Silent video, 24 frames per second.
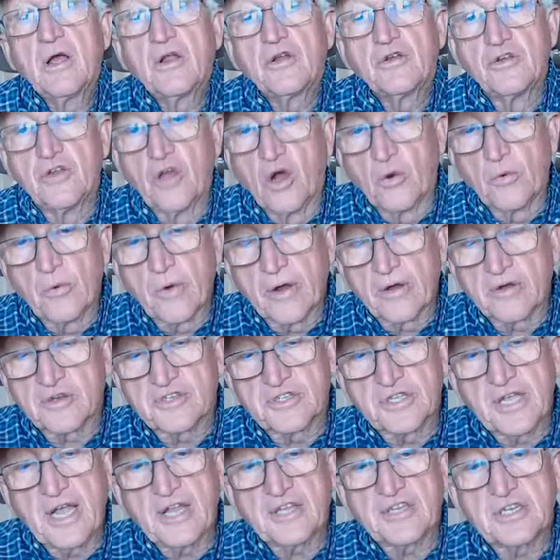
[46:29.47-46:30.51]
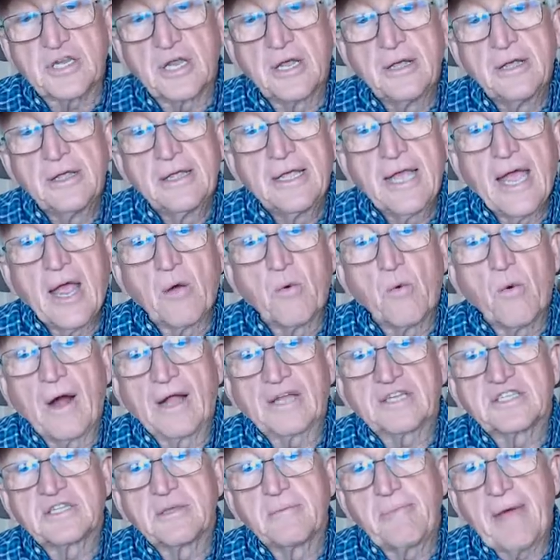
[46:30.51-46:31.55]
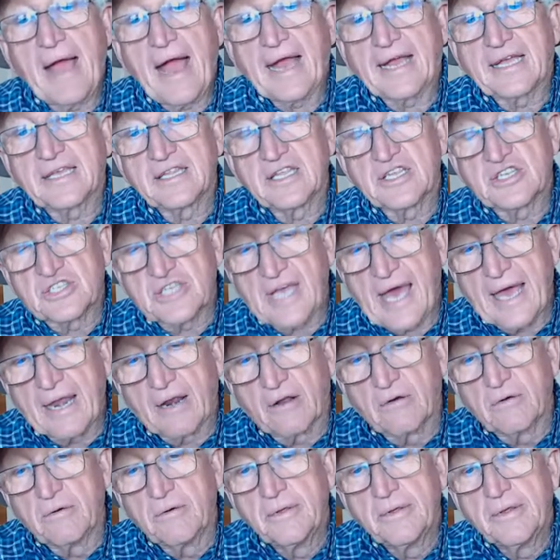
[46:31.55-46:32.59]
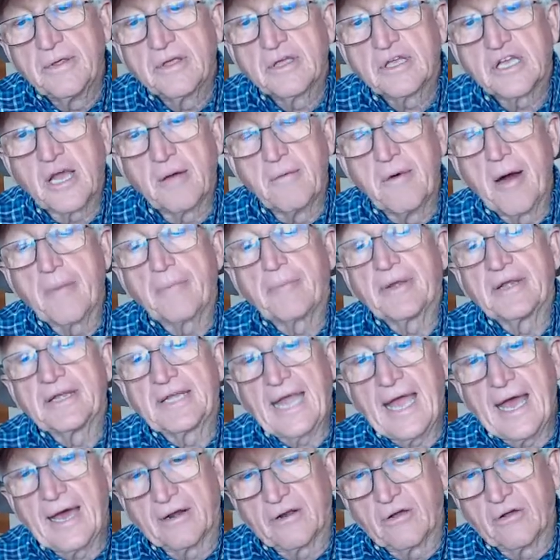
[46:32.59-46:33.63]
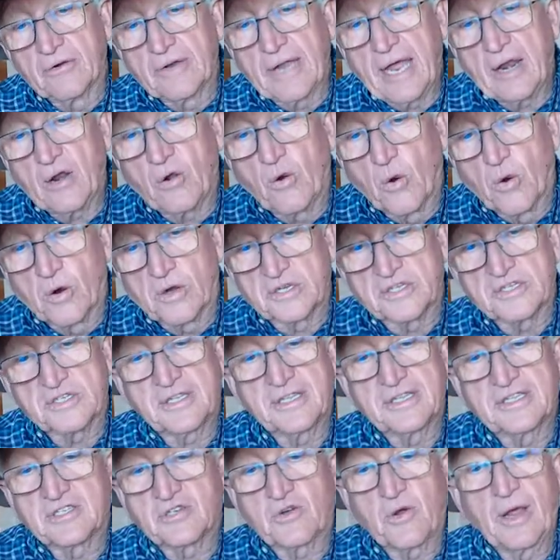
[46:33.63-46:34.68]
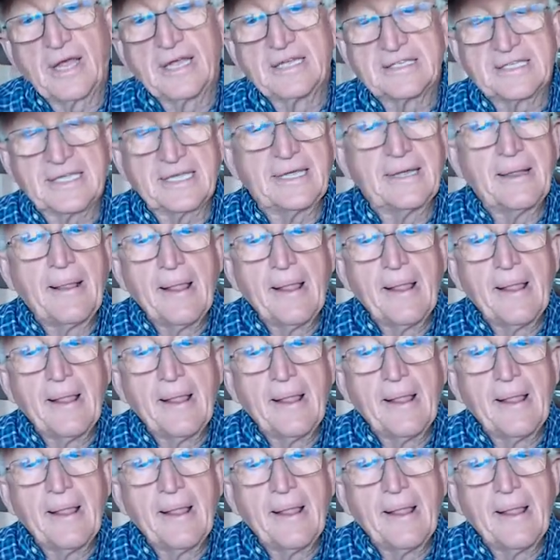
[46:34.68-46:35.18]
no rear cinch, and watch the back of the saddle come up and down on that horse. It's crazy.